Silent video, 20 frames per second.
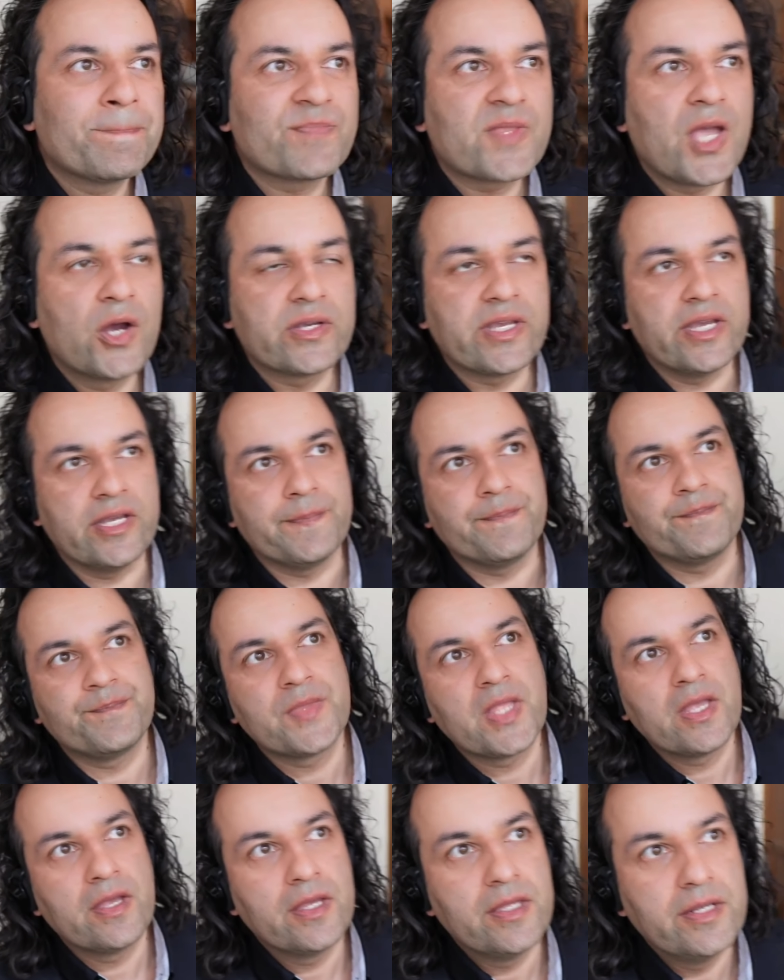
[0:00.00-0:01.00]
Okay,
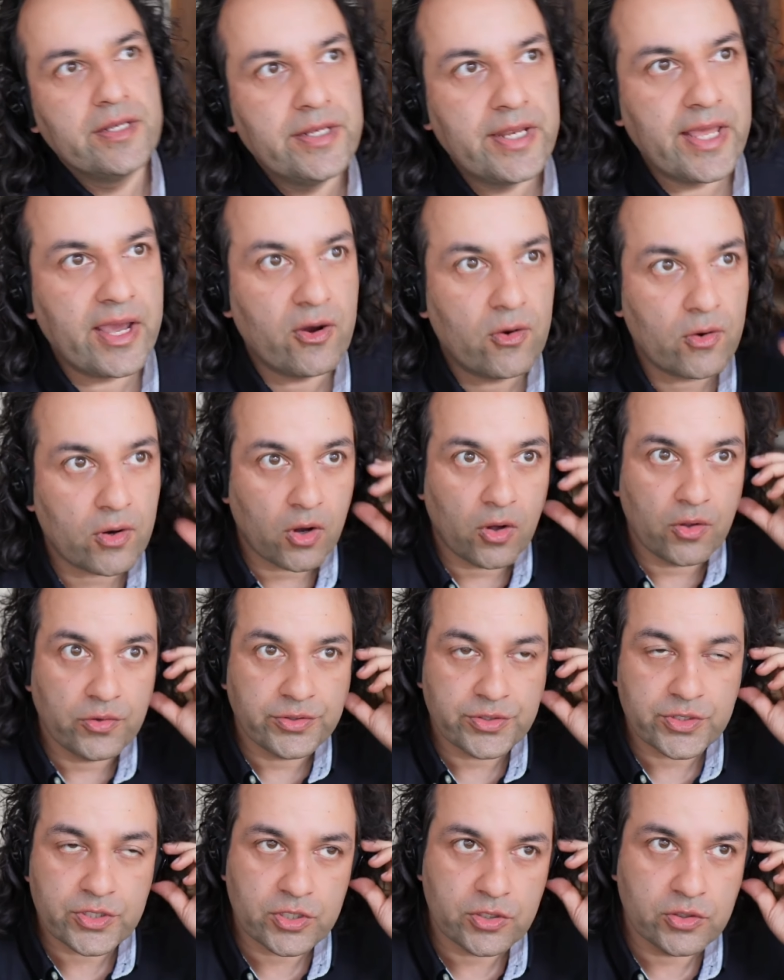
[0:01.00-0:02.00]
now
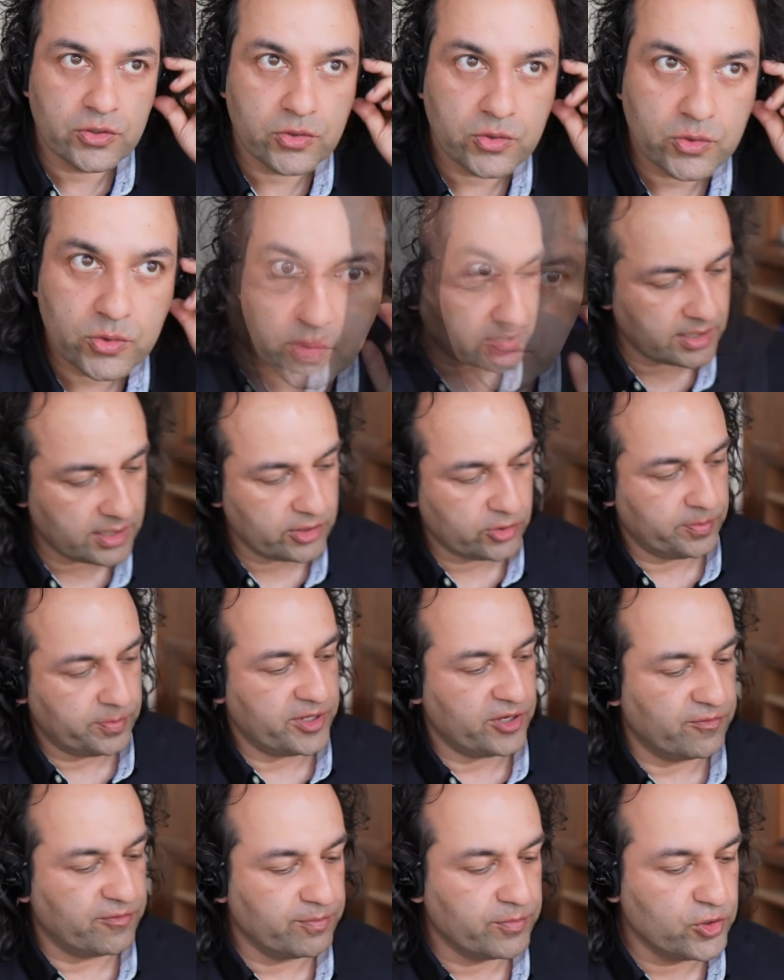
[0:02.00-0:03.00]
on to a little
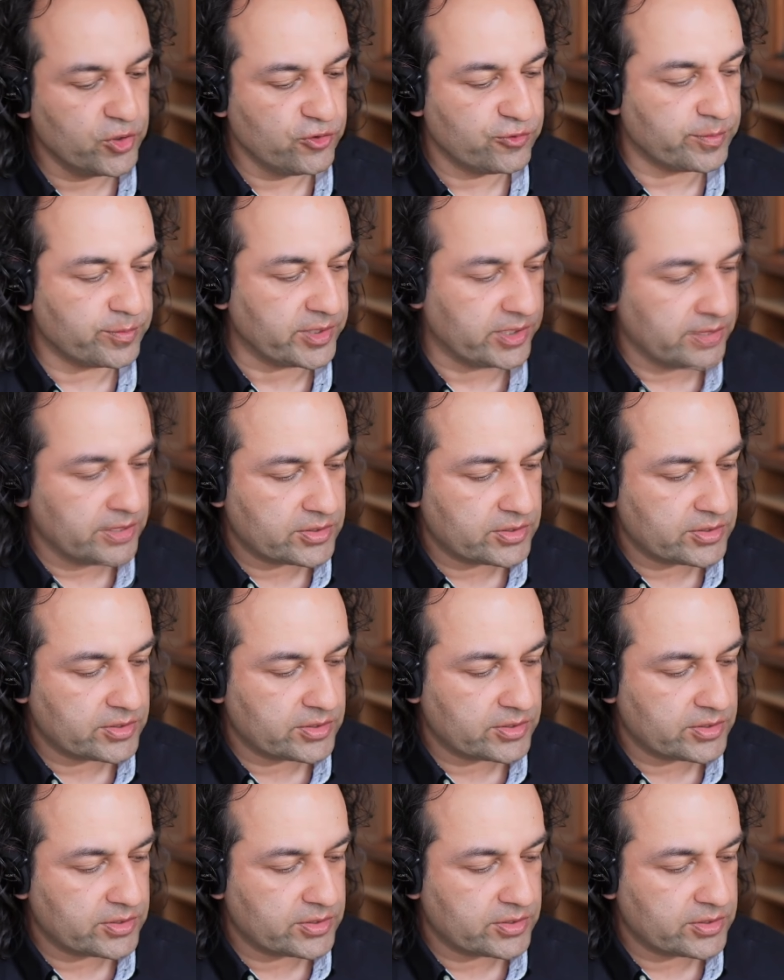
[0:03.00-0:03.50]
bit of movement.